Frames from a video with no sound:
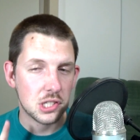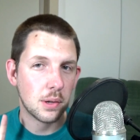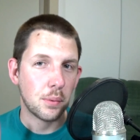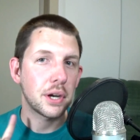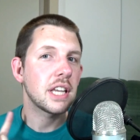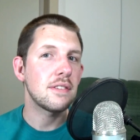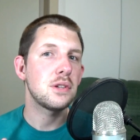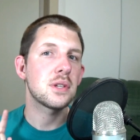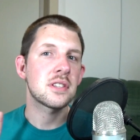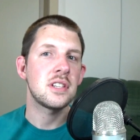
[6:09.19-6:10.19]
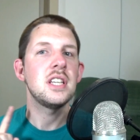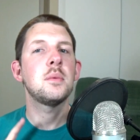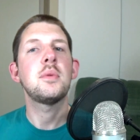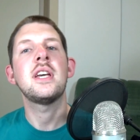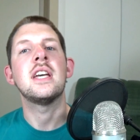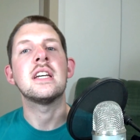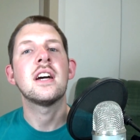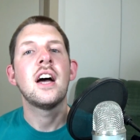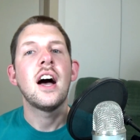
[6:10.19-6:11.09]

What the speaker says: so I want to give you a sneak peek